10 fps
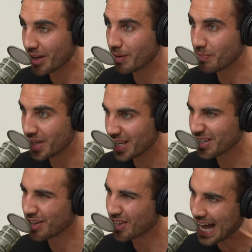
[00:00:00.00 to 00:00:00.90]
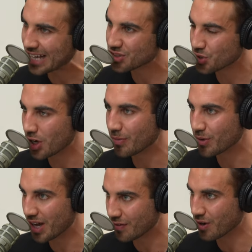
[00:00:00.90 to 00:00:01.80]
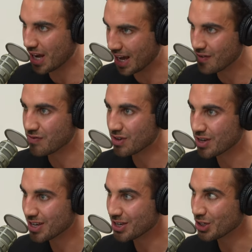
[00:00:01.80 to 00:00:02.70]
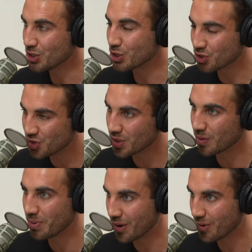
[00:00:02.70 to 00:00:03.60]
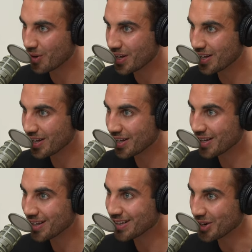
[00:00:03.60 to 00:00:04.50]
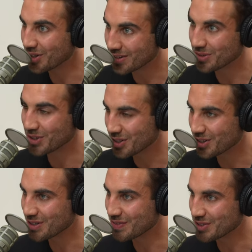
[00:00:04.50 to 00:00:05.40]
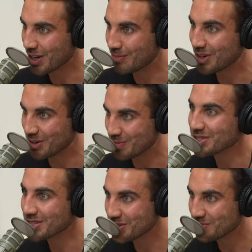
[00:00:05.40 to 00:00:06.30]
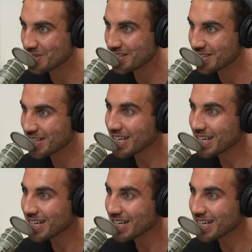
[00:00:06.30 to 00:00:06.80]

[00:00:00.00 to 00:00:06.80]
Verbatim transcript: end up being the last job you ever have, you're still paranoid that you're not doing a good enough job, that you're missing something.